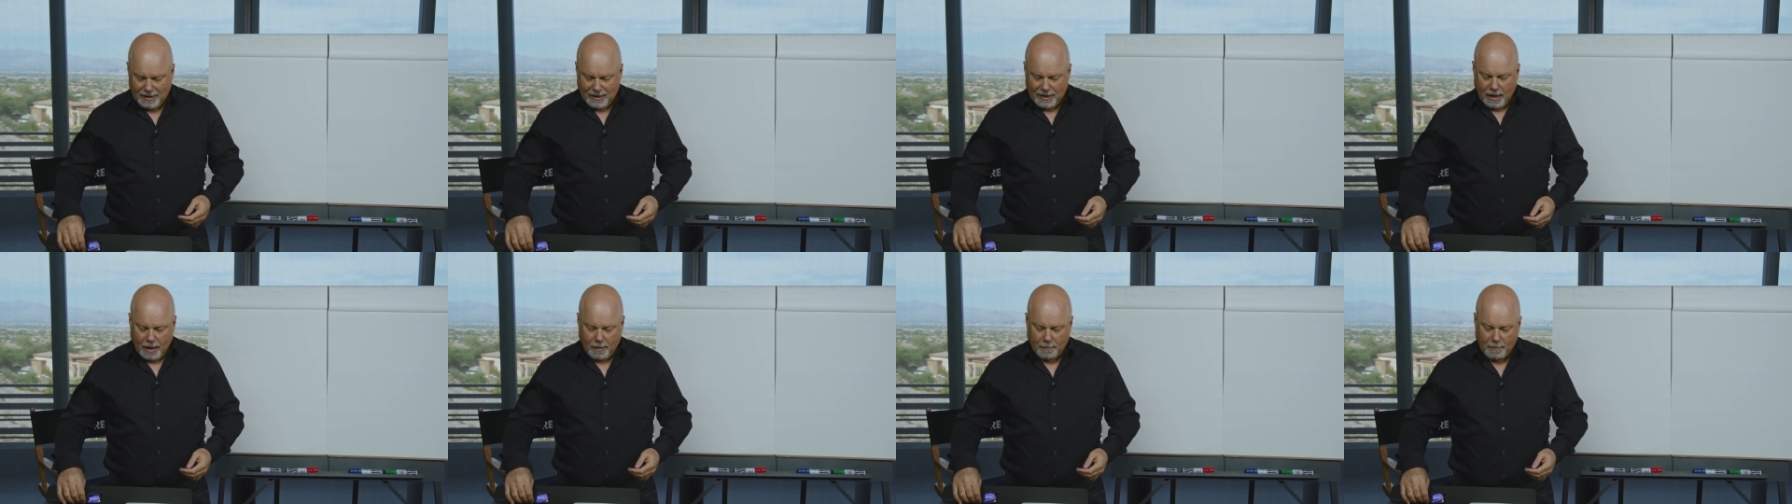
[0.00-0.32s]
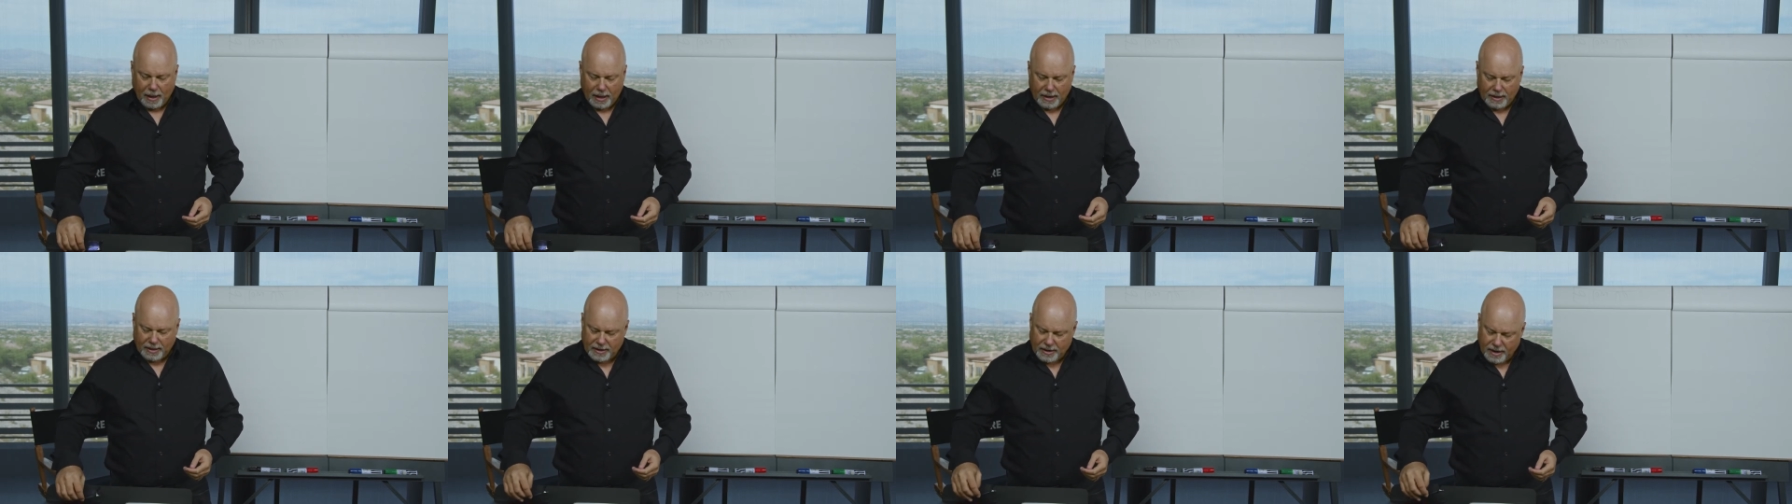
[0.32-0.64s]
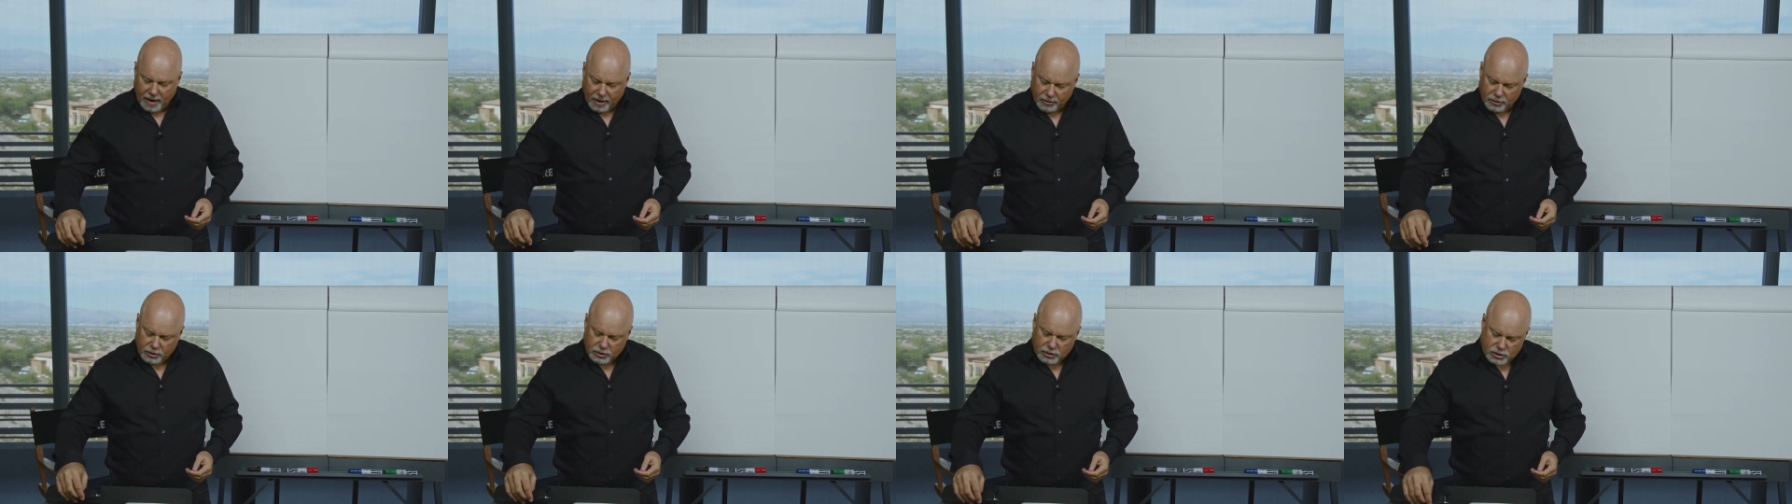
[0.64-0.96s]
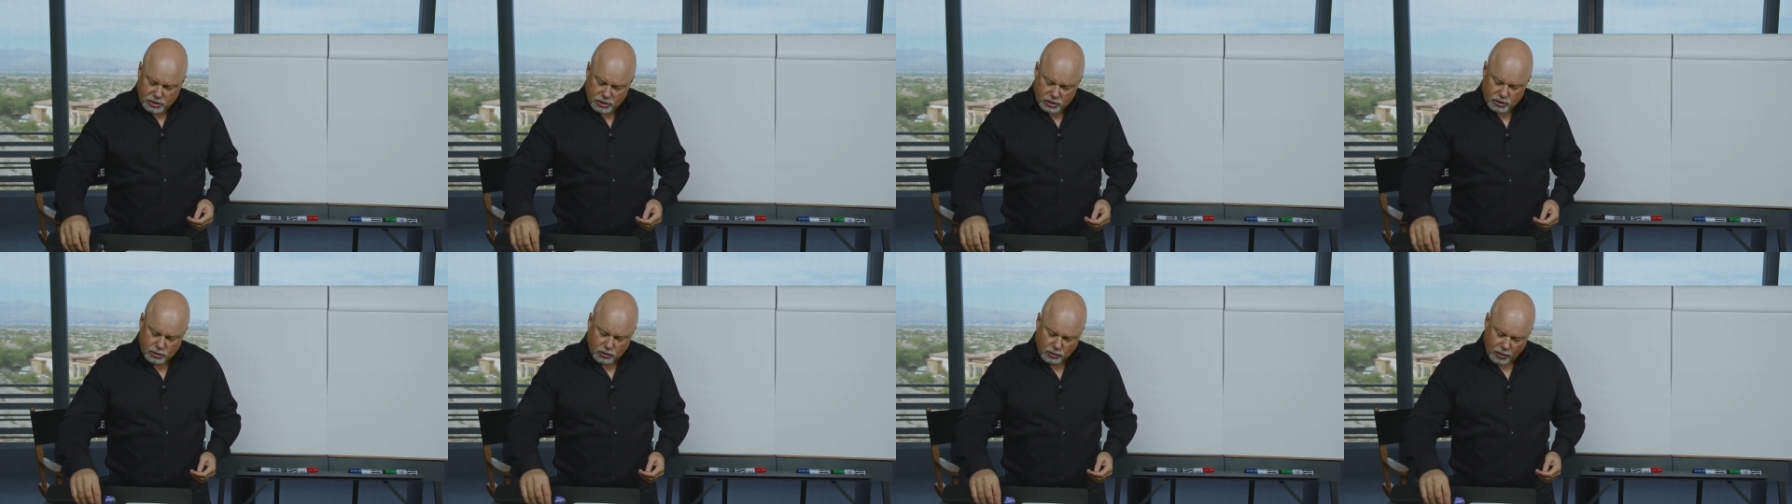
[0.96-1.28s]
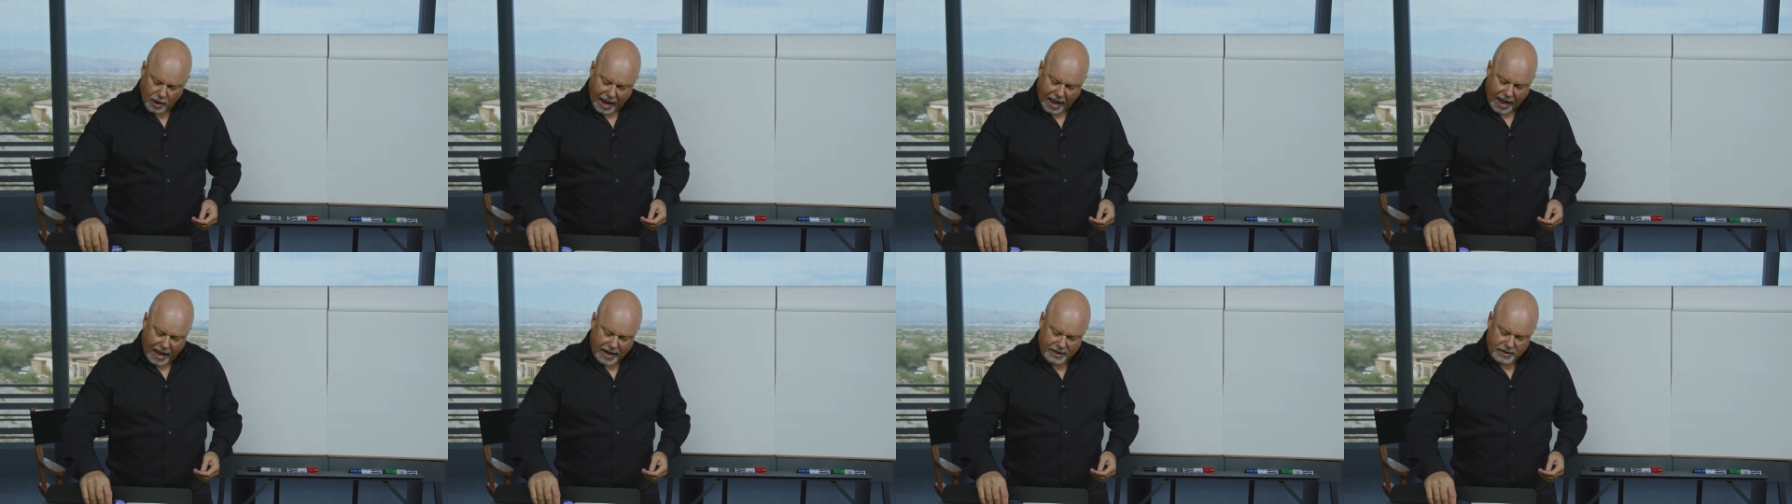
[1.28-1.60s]
about another
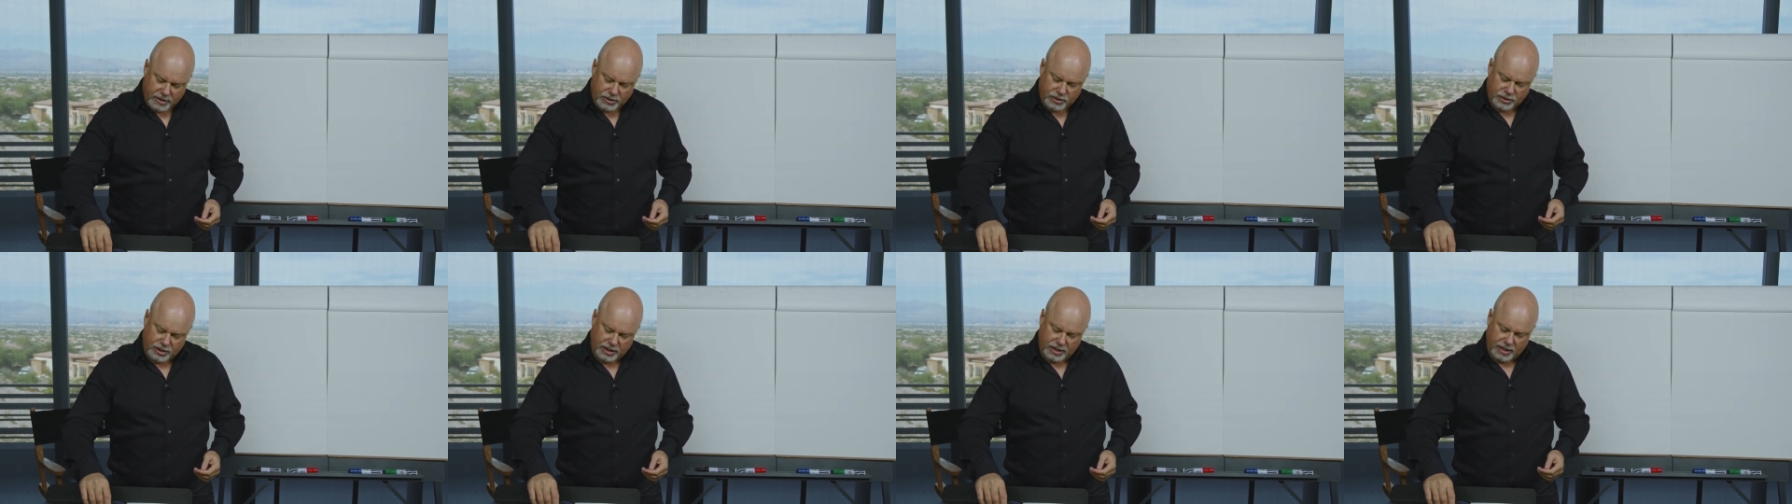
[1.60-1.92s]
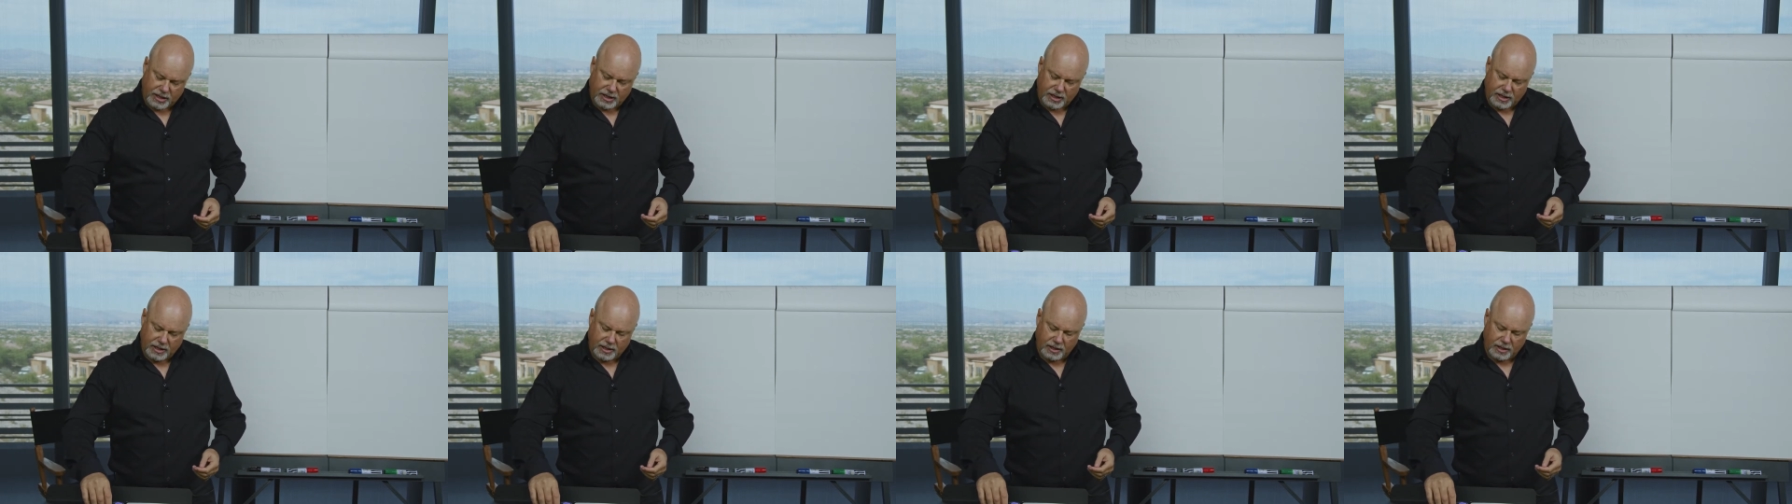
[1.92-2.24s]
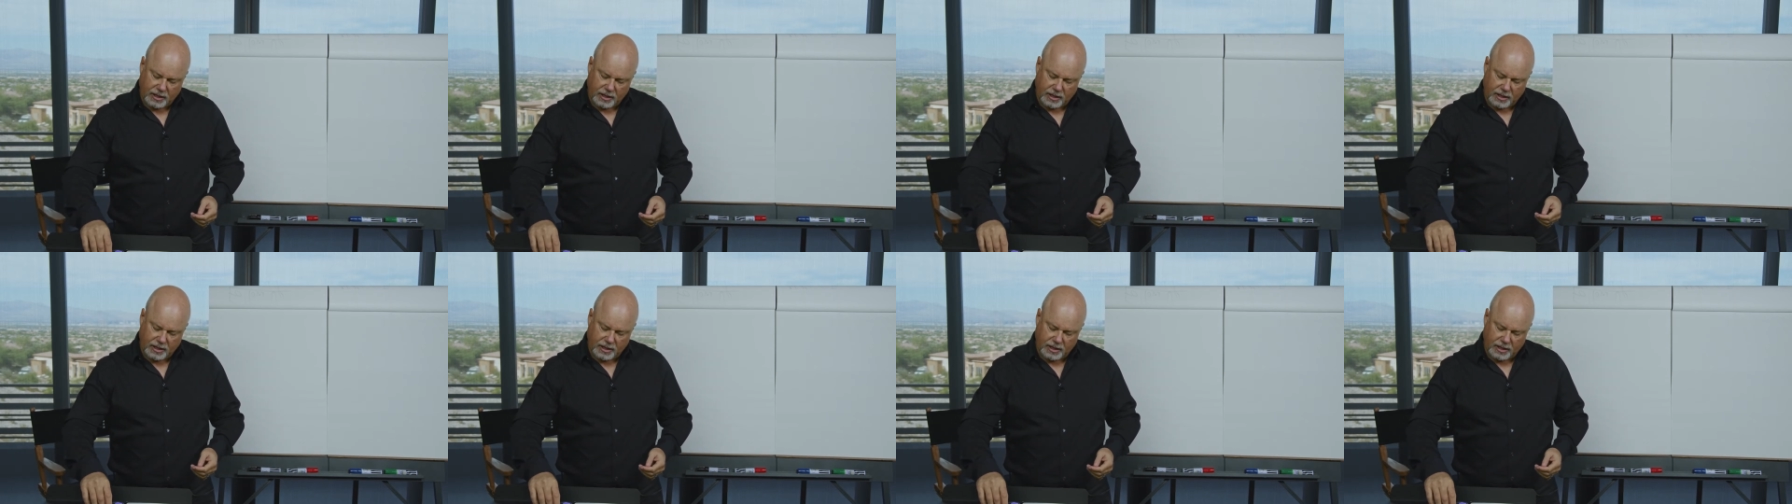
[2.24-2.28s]
strategy